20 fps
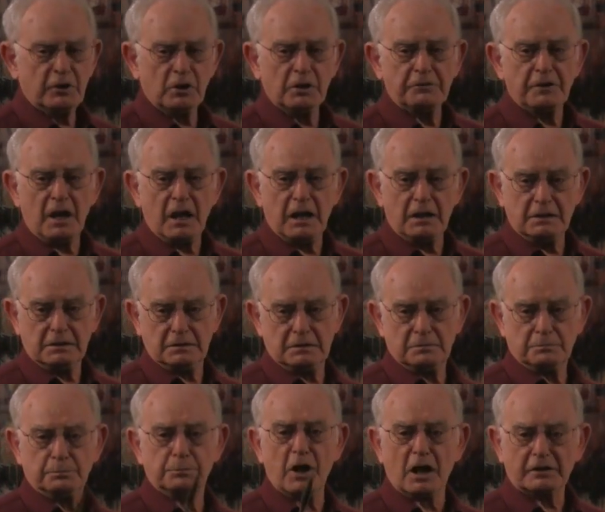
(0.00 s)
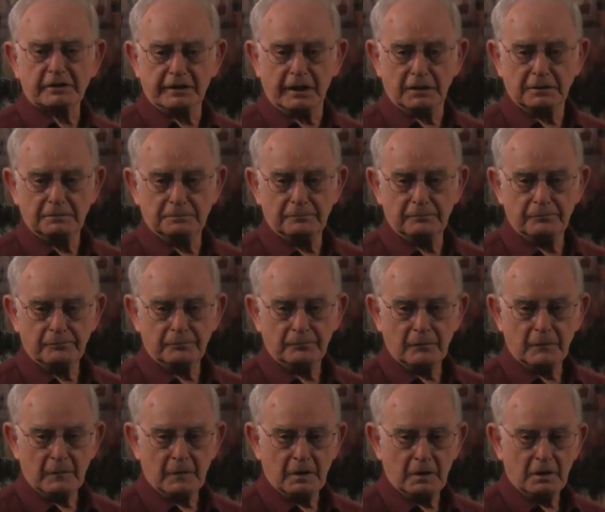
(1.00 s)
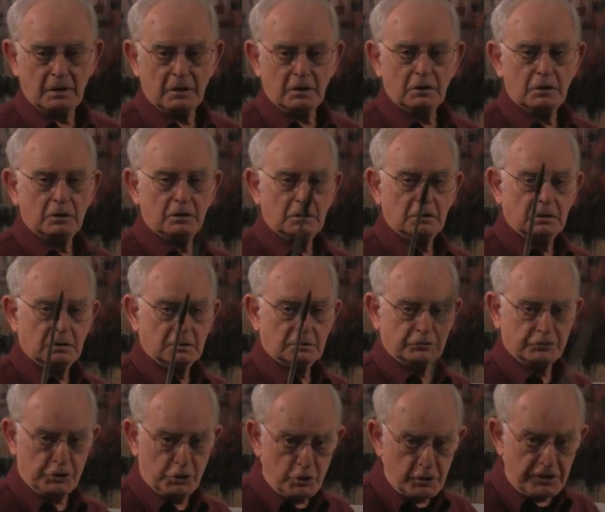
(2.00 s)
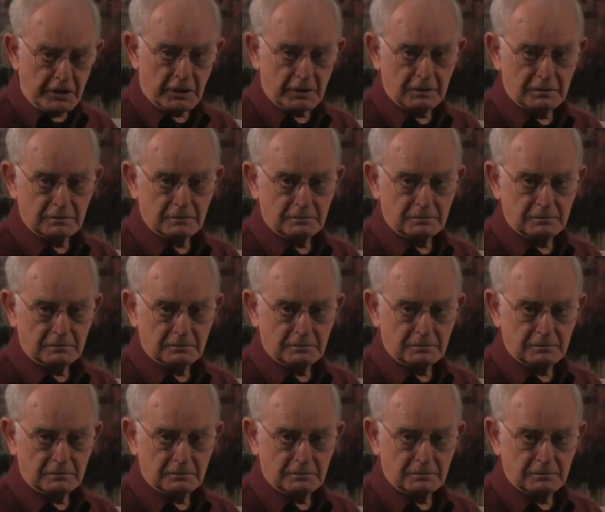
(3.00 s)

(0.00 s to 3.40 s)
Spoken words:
Bolivar Buckner, Jr.